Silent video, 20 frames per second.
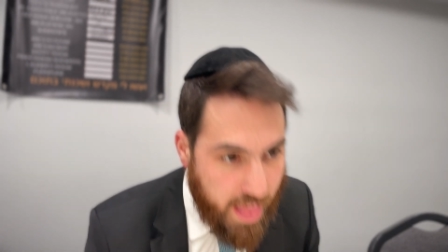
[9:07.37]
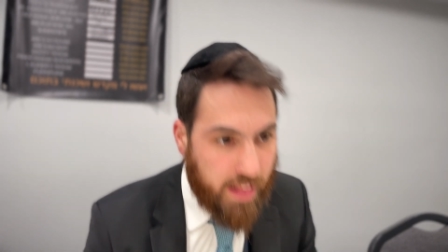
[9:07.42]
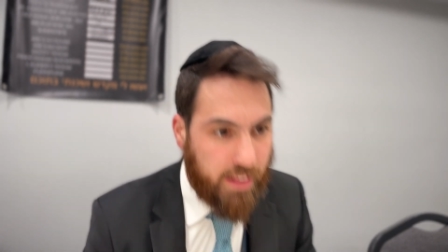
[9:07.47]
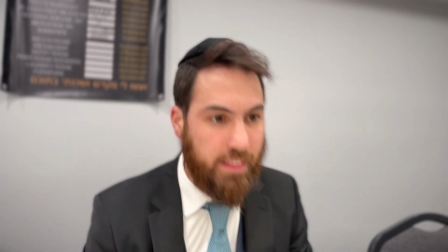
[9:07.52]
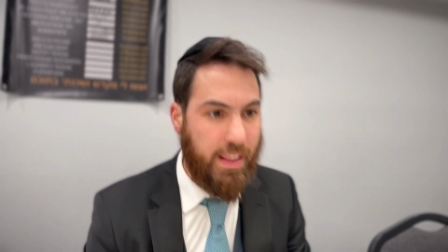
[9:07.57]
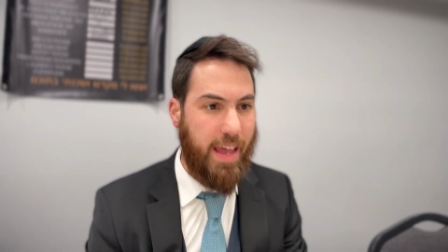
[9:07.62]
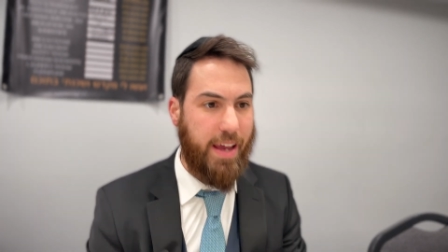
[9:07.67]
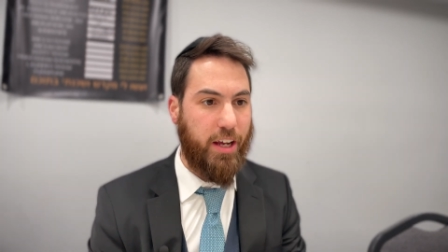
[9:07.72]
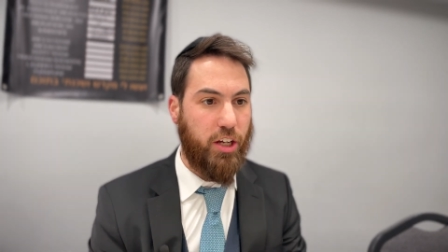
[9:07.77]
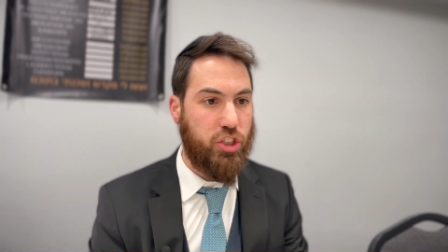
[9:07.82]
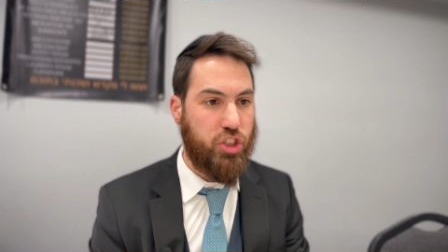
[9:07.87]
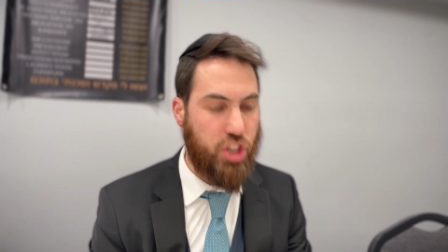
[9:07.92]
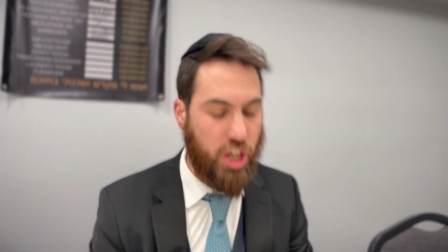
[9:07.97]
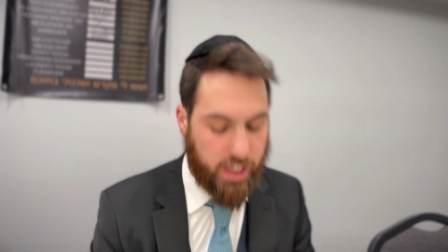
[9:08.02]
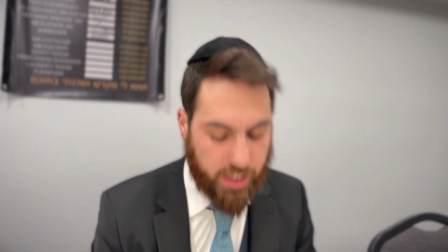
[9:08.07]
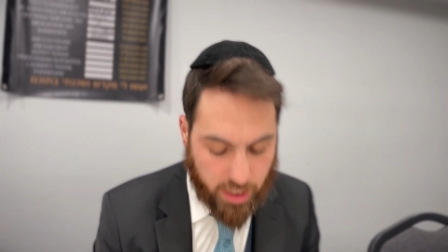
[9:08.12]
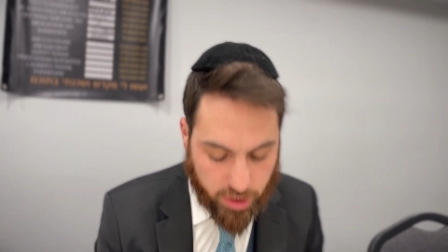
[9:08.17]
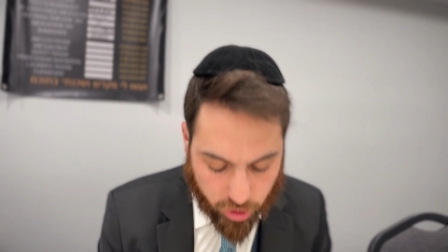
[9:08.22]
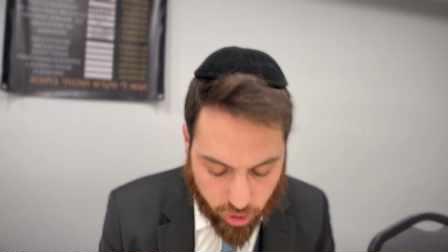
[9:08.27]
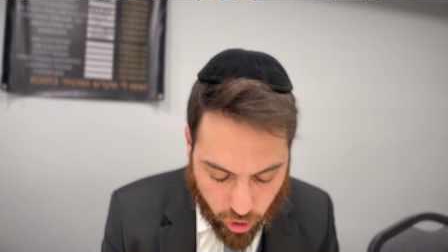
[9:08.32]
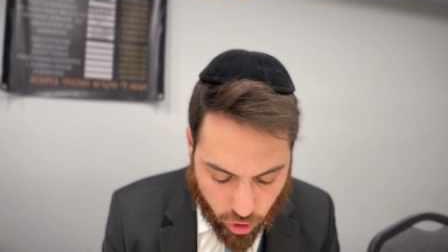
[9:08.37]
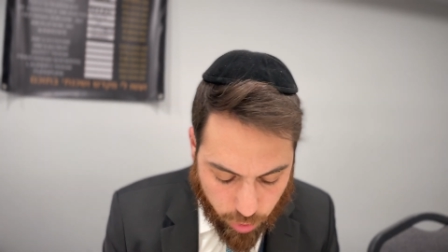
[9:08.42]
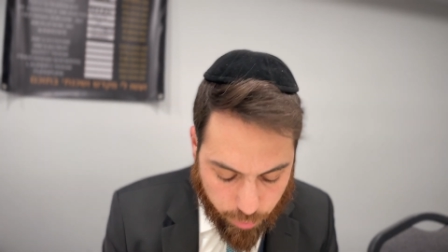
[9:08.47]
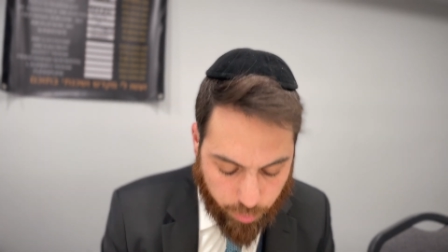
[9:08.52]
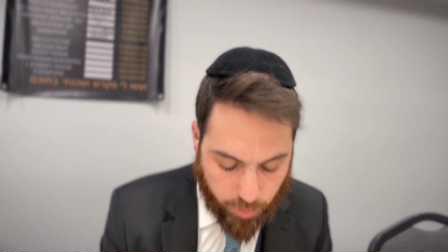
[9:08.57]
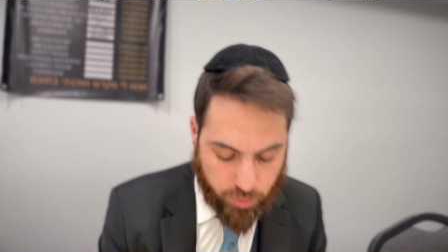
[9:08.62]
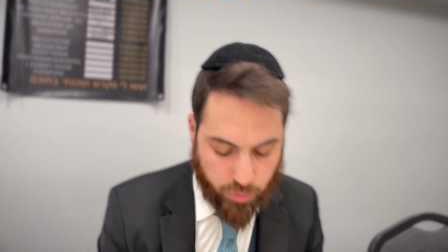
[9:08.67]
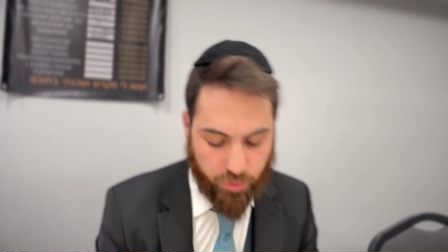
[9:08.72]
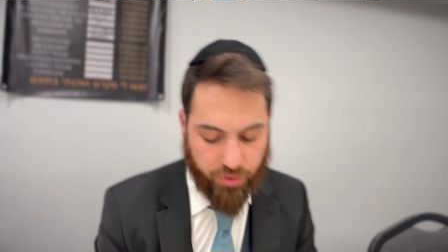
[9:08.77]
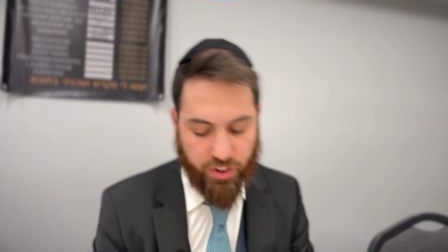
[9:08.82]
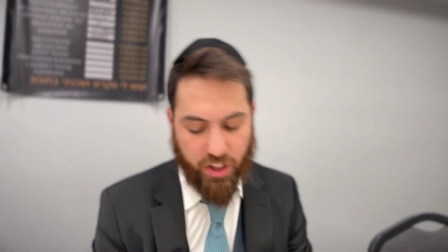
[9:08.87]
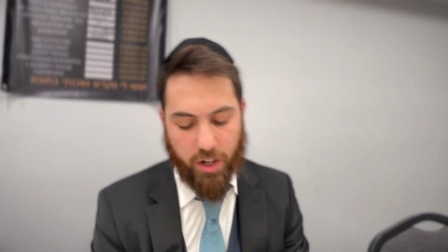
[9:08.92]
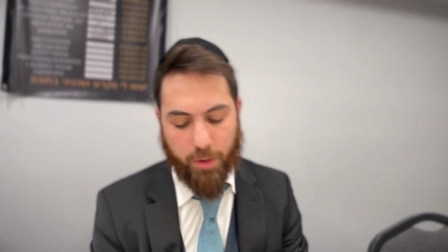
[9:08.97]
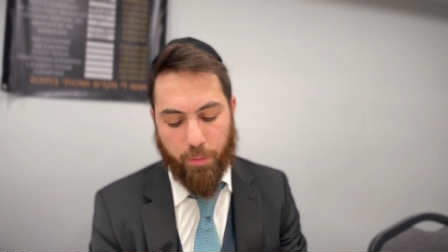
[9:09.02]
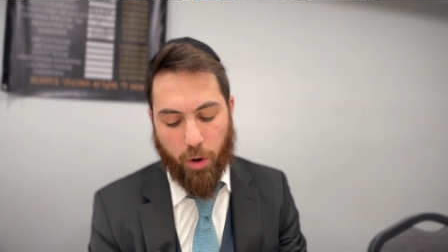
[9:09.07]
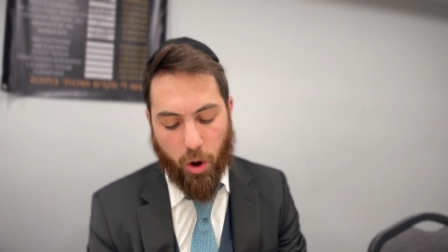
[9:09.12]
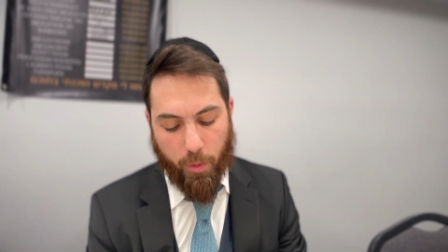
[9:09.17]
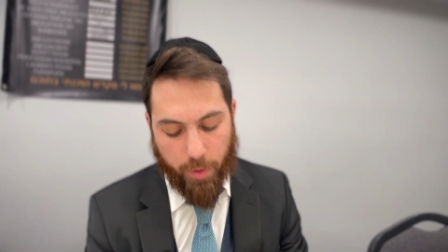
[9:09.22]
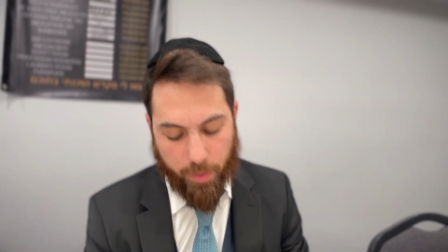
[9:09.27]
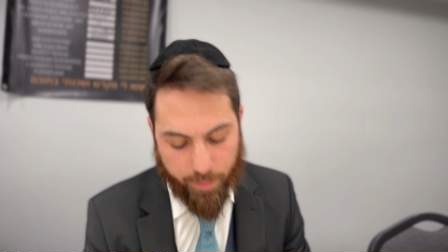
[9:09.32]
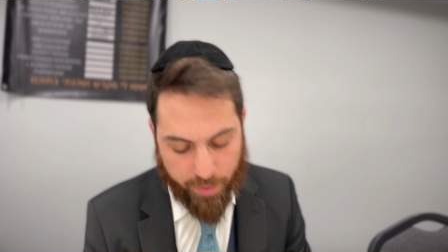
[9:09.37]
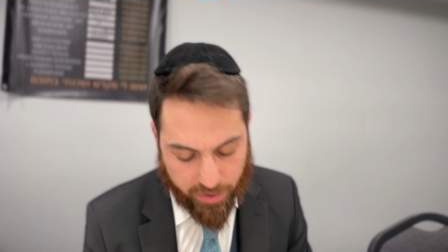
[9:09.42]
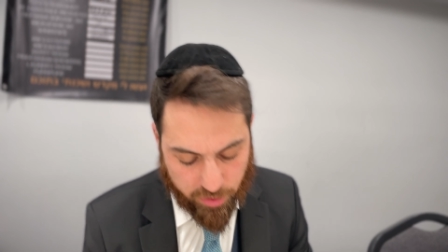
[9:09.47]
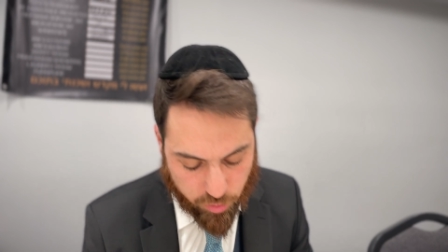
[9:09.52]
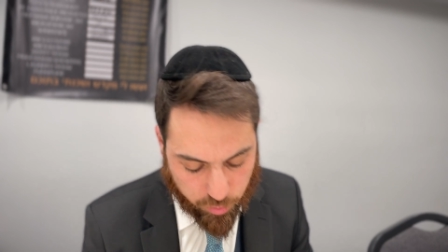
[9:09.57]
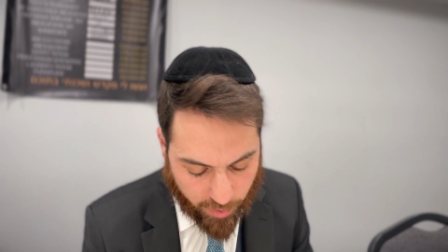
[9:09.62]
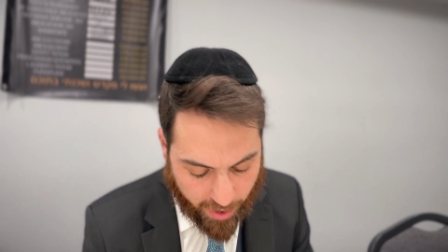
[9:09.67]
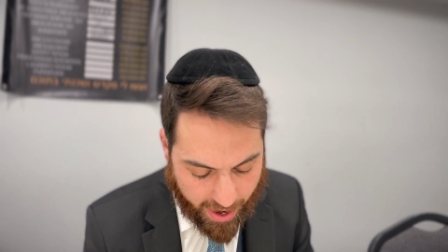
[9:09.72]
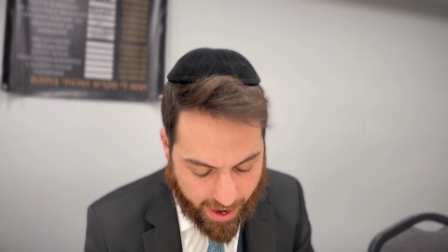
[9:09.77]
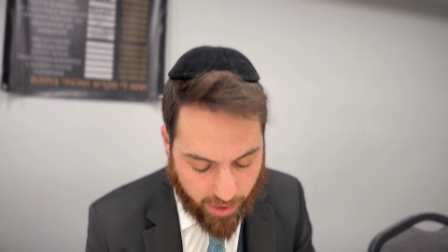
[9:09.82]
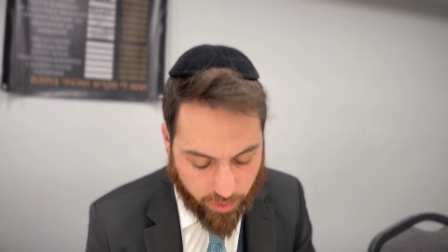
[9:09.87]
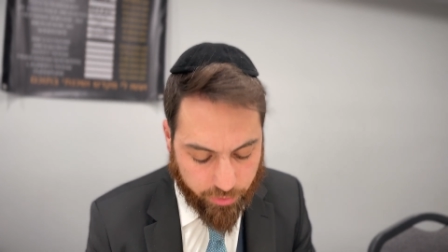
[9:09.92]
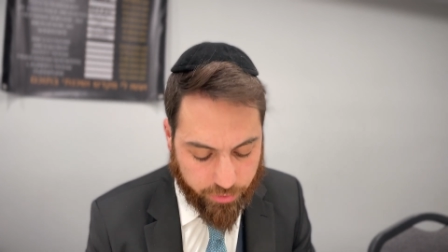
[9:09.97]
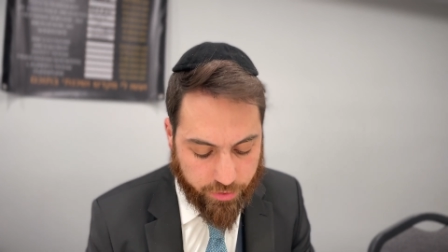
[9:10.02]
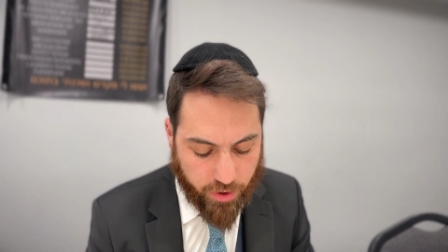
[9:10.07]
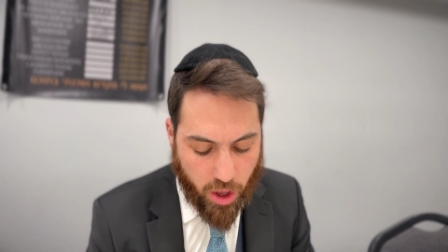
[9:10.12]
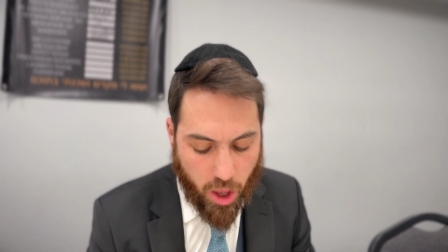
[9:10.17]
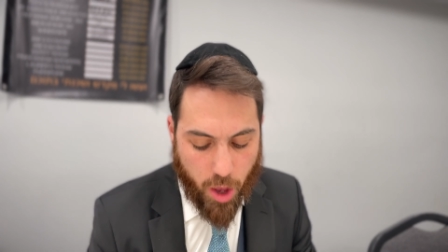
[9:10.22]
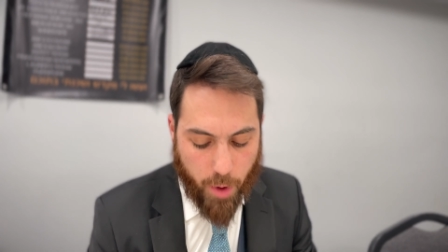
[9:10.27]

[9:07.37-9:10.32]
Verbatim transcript: like a chicken coop, which we'll see in a moment means round.